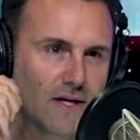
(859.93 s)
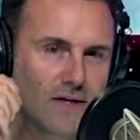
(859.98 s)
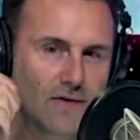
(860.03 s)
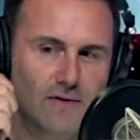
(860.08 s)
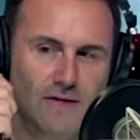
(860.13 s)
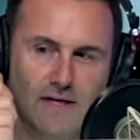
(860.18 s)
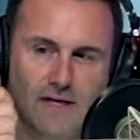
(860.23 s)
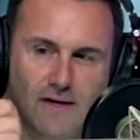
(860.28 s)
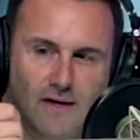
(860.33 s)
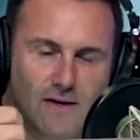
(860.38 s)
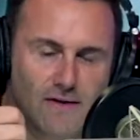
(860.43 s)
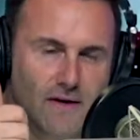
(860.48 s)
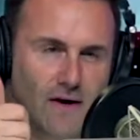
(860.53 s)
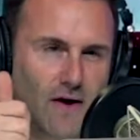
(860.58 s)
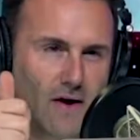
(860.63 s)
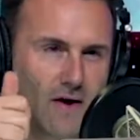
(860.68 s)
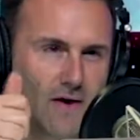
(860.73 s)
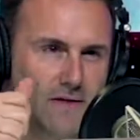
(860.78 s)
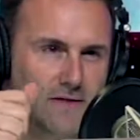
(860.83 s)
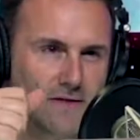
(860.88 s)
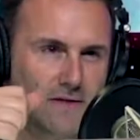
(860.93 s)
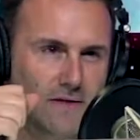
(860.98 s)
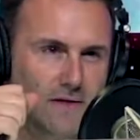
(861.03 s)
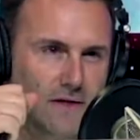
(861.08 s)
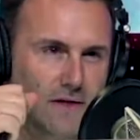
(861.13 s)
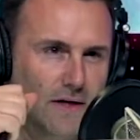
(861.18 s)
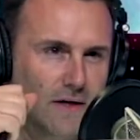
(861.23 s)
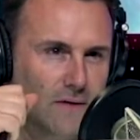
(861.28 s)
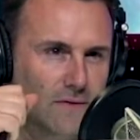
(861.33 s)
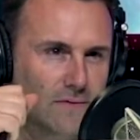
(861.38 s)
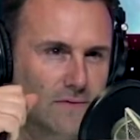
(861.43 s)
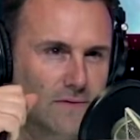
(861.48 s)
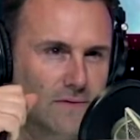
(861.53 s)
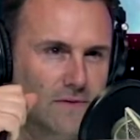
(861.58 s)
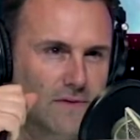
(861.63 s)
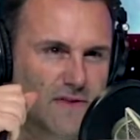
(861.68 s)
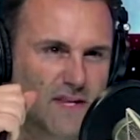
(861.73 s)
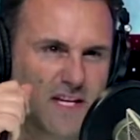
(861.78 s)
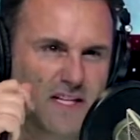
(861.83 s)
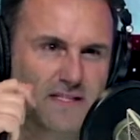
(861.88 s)
You get all the hard, you know,
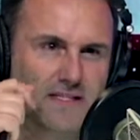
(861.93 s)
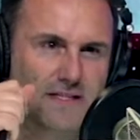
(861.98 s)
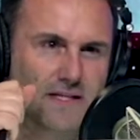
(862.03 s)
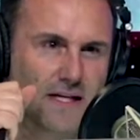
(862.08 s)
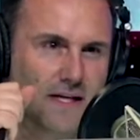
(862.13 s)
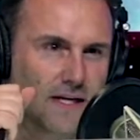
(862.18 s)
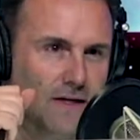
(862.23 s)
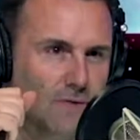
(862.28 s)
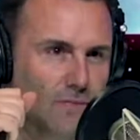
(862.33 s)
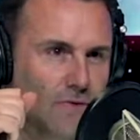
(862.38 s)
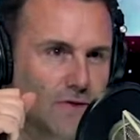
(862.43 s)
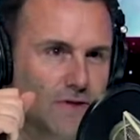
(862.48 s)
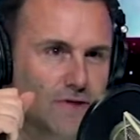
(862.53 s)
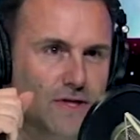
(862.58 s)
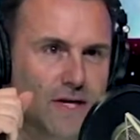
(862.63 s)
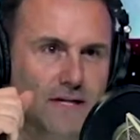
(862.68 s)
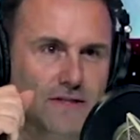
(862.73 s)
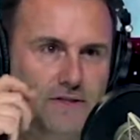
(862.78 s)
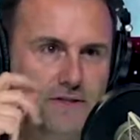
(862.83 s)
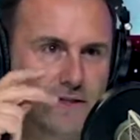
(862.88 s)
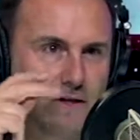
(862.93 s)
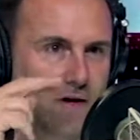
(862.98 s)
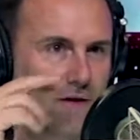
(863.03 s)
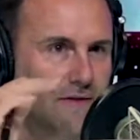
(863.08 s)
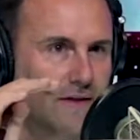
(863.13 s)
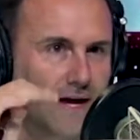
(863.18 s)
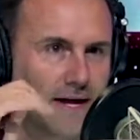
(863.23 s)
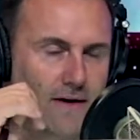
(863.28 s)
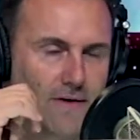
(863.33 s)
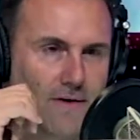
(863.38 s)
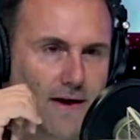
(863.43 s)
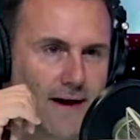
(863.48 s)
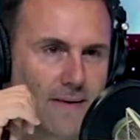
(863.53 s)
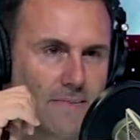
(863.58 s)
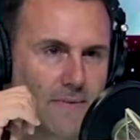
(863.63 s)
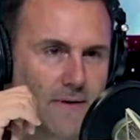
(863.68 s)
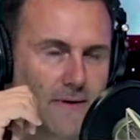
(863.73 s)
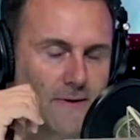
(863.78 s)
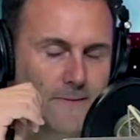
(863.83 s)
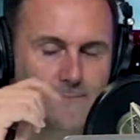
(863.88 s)
thick skin, rejection, all that
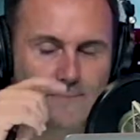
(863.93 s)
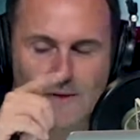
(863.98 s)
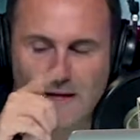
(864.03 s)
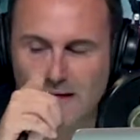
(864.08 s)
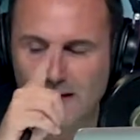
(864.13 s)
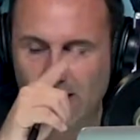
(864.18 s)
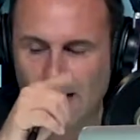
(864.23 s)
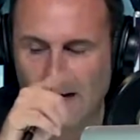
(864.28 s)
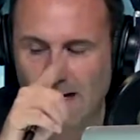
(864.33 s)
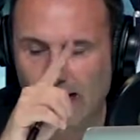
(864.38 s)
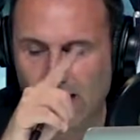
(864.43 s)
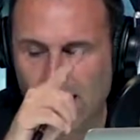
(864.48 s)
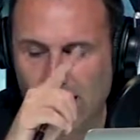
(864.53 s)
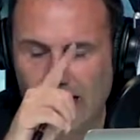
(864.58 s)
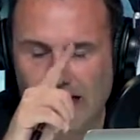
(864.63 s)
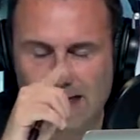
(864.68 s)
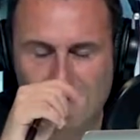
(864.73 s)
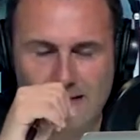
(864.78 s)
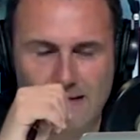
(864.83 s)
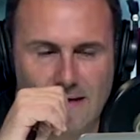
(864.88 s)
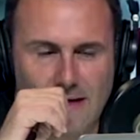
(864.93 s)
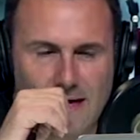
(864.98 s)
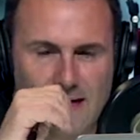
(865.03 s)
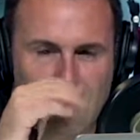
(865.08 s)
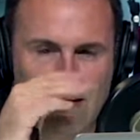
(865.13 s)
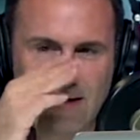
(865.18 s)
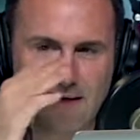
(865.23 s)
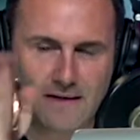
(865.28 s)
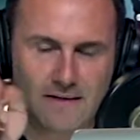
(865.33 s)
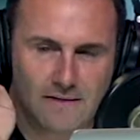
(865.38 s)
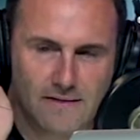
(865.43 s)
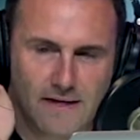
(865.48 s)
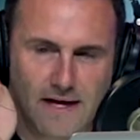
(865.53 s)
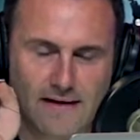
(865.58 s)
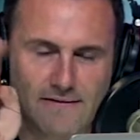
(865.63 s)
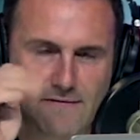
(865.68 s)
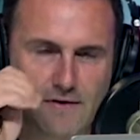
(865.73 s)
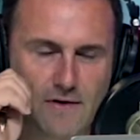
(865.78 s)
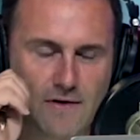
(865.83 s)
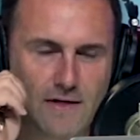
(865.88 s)
crap. I I, I uh,
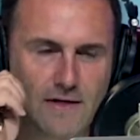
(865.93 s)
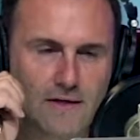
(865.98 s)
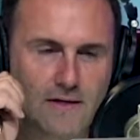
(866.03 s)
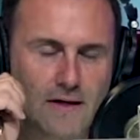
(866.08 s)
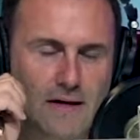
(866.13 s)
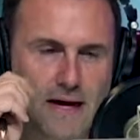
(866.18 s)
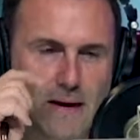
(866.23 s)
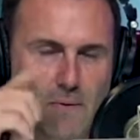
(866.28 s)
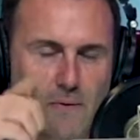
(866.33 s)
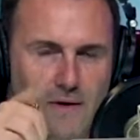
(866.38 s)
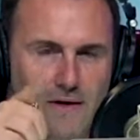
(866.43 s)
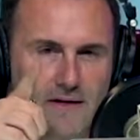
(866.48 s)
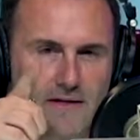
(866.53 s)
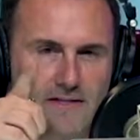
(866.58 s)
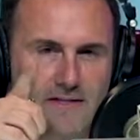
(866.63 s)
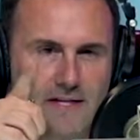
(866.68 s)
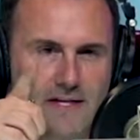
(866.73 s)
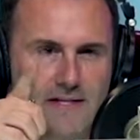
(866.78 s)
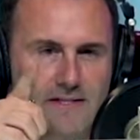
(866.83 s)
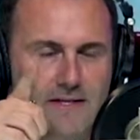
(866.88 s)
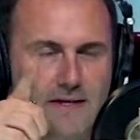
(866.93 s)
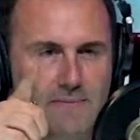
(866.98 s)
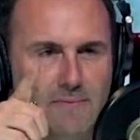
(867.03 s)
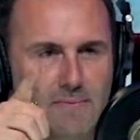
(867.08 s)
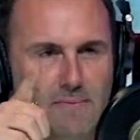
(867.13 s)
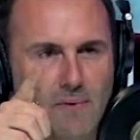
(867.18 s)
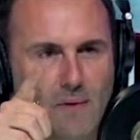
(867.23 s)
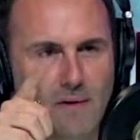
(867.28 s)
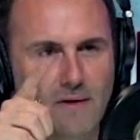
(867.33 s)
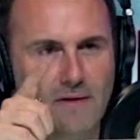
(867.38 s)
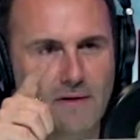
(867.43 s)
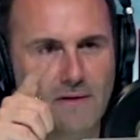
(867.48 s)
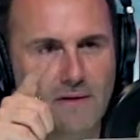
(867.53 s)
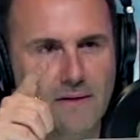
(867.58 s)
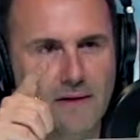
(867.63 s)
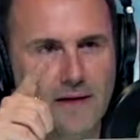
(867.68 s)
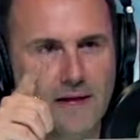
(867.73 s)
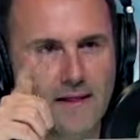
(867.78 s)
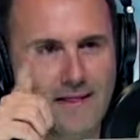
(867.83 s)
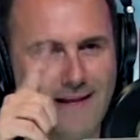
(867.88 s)
diverted. I That's wanted okay. to say something important,
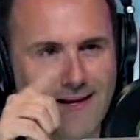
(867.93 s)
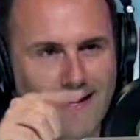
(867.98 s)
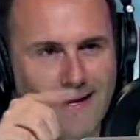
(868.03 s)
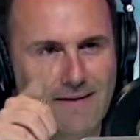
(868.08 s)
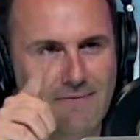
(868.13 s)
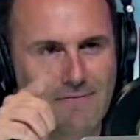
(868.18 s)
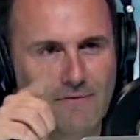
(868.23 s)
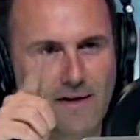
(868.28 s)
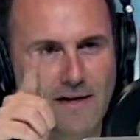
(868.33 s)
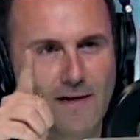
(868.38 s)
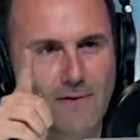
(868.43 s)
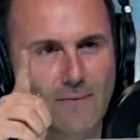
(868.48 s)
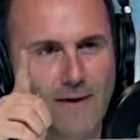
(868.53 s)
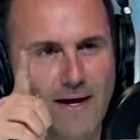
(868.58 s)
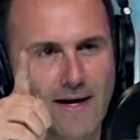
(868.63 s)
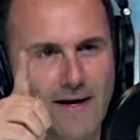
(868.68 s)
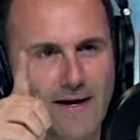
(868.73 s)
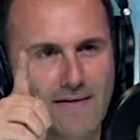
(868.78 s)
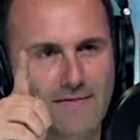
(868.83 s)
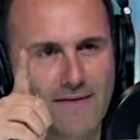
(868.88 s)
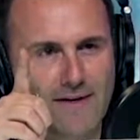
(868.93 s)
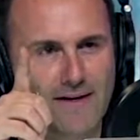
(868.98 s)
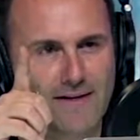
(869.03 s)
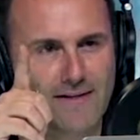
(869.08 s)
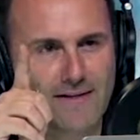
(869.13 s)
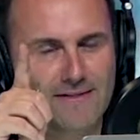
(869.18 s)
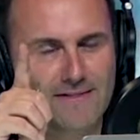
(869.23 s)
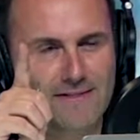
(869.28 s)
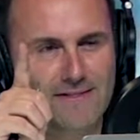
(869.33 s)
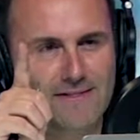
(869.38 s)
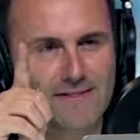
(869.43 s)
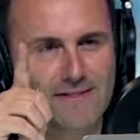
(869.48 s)
and then I freaking ran off on a